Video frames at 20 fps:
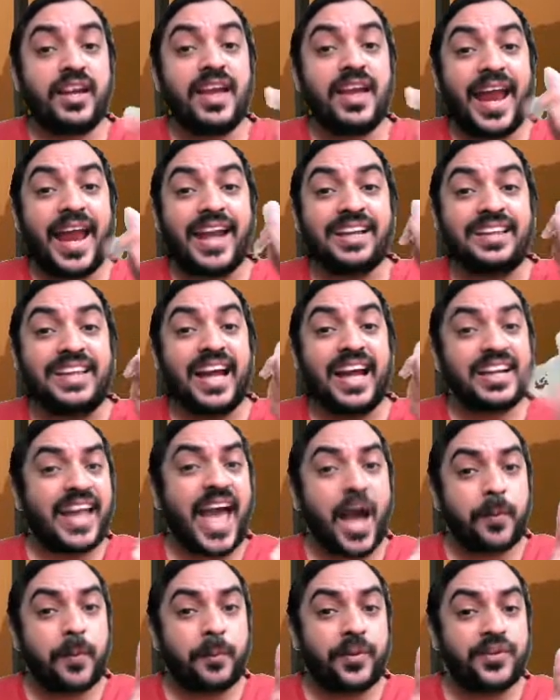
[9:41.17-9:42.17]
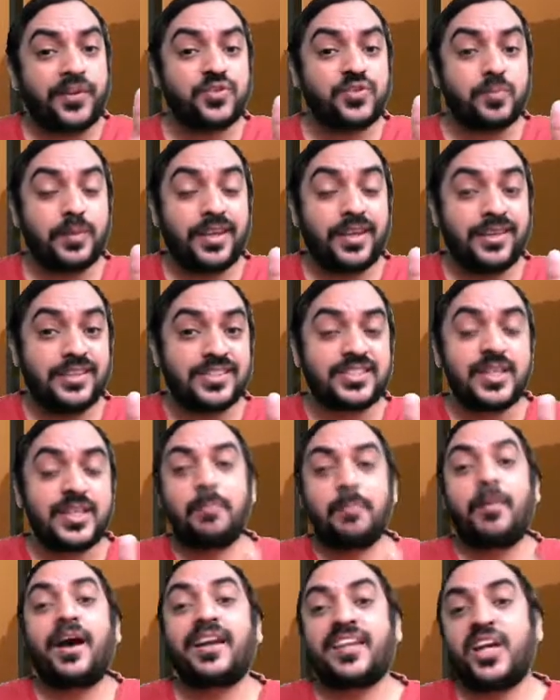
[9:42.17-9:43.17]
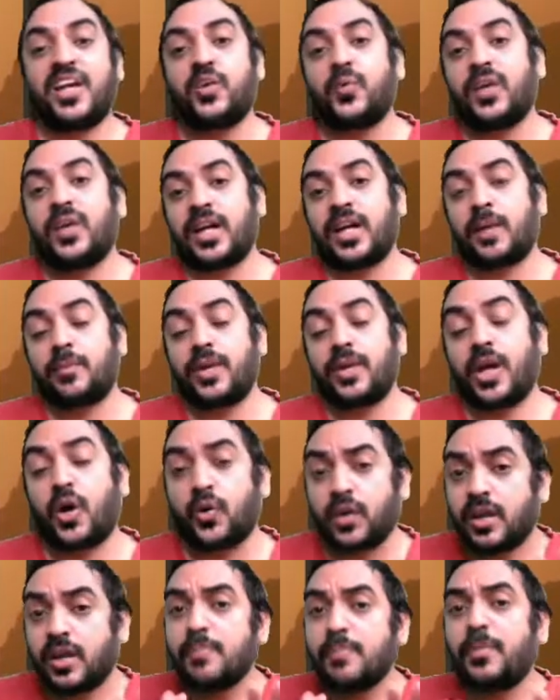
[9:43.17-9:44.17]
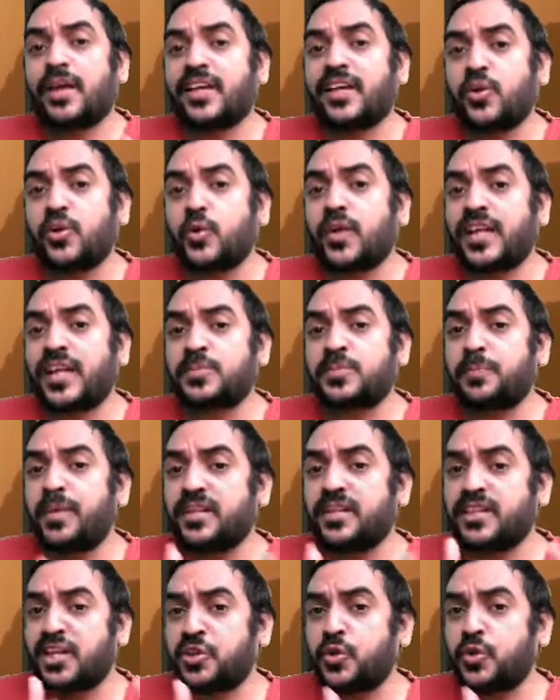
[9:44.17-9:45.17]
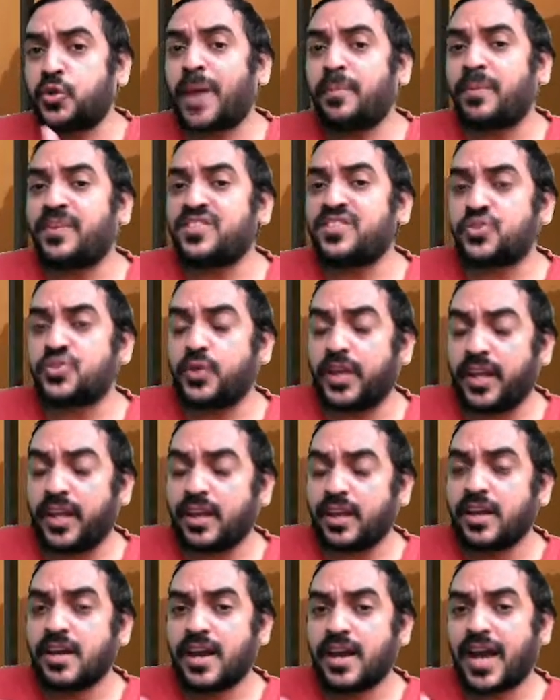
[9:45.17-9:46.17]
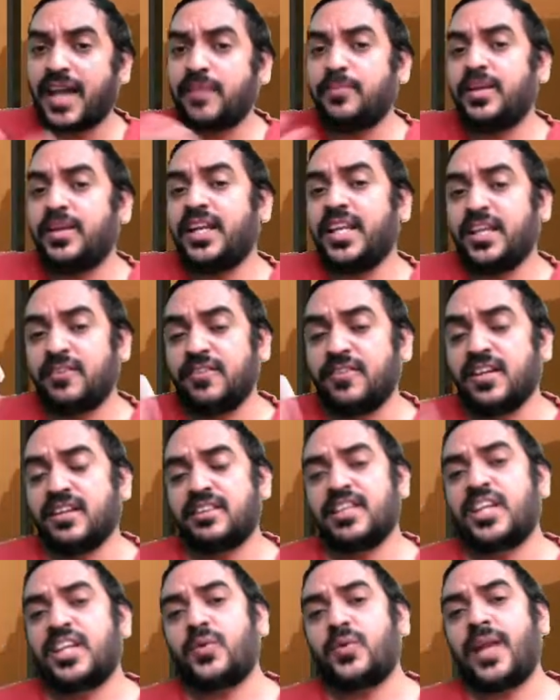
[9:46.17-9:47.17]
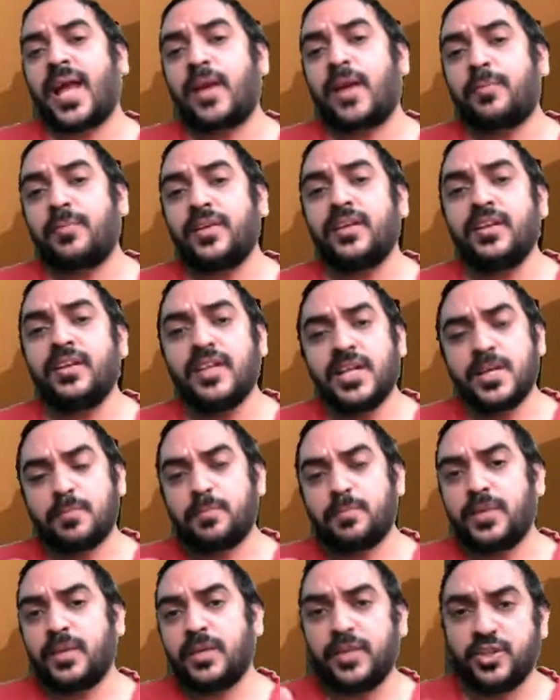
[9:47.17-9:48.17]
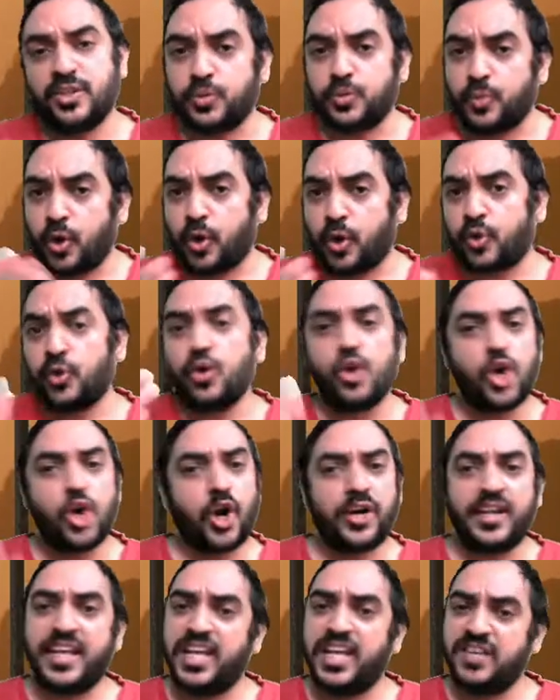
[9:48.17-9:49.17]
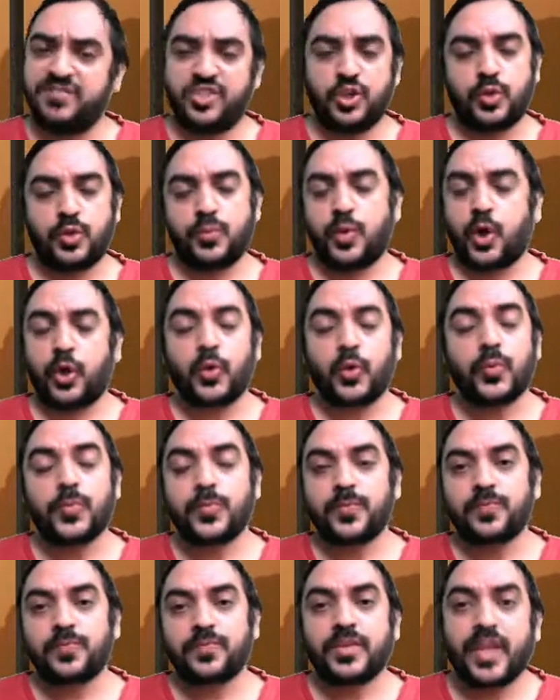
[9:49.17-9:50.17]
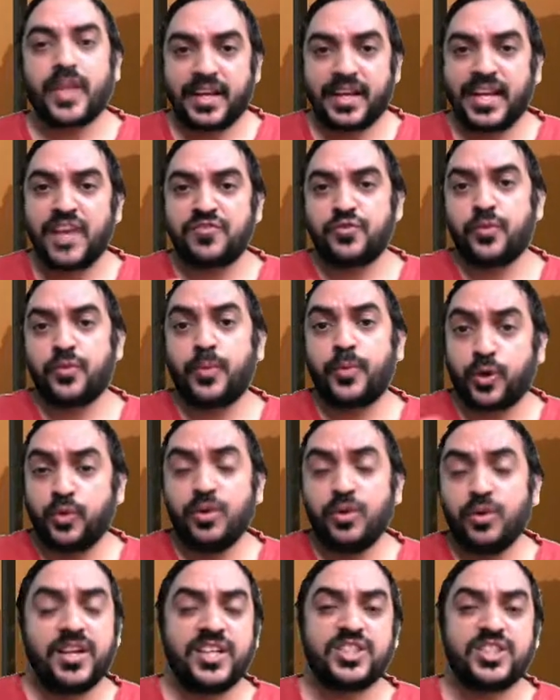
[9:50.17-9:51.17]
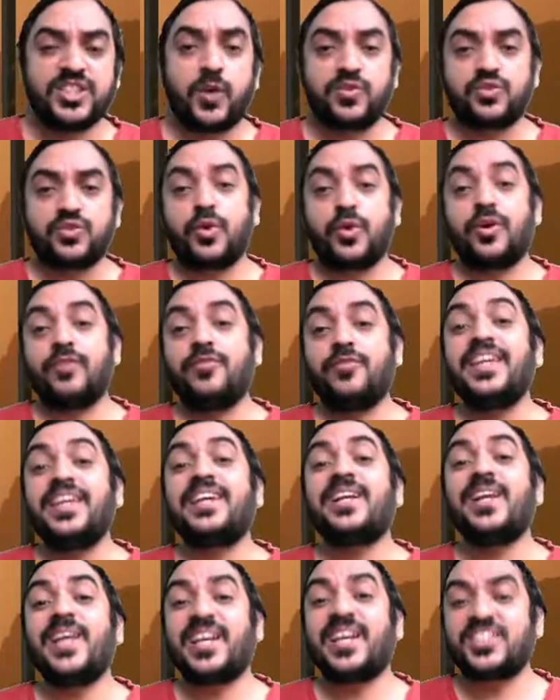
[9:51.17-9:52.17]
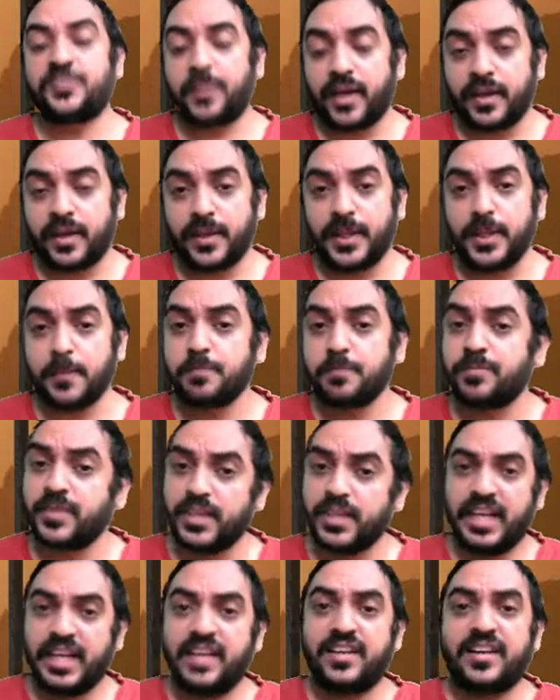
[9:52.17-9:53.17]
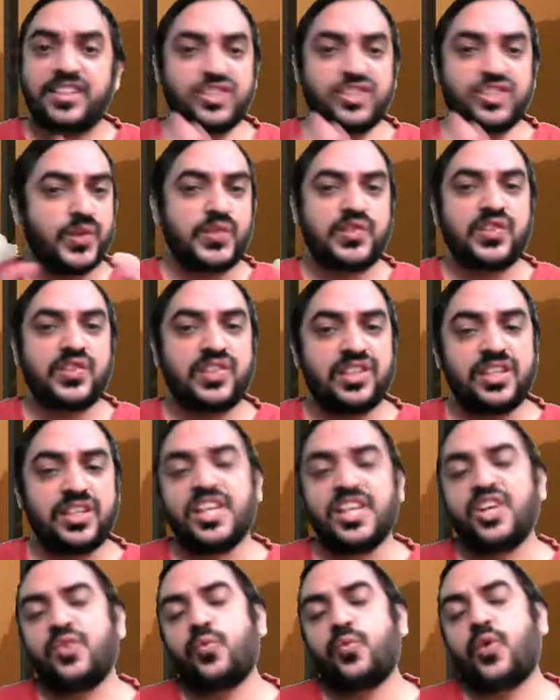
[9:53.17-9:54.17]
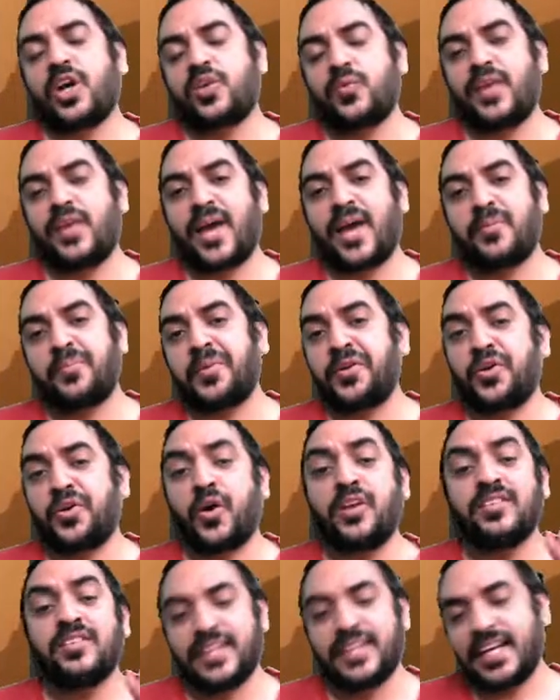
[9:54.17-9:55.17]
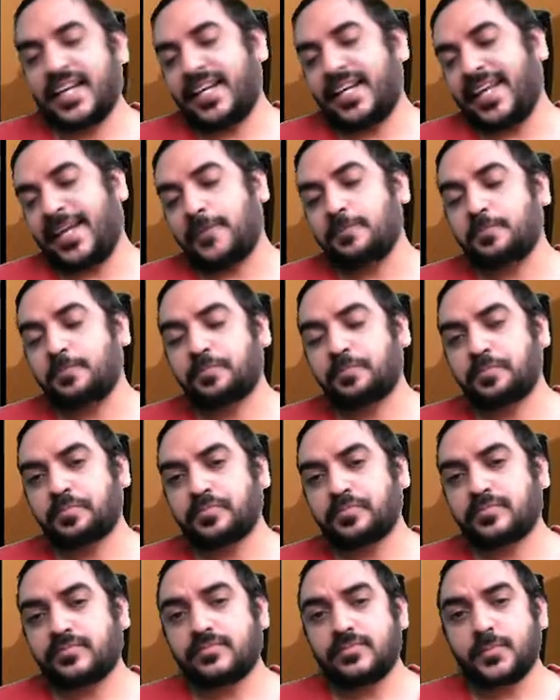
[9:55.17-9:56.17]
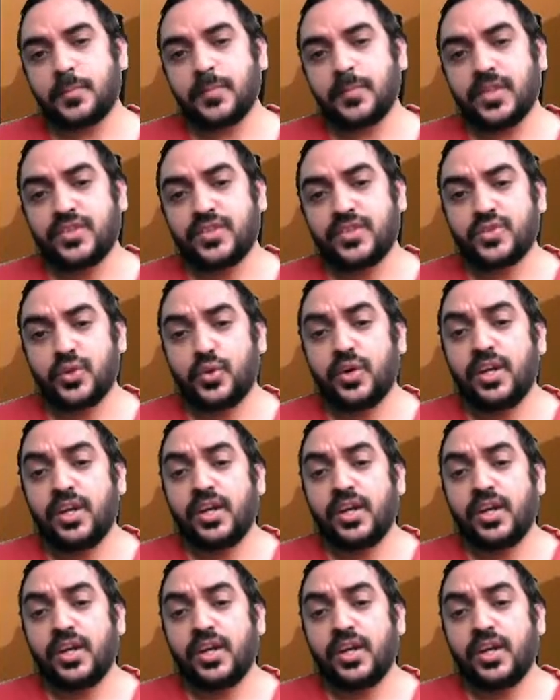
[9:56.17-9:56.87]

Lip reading: and that happens means market will come down. But I don't expect that to happen today. I believe that will happen maybe tomorrow or day after tomorrow. And day after tomorrow is also a weekly expiry. Interesting to see what will happen on that day. So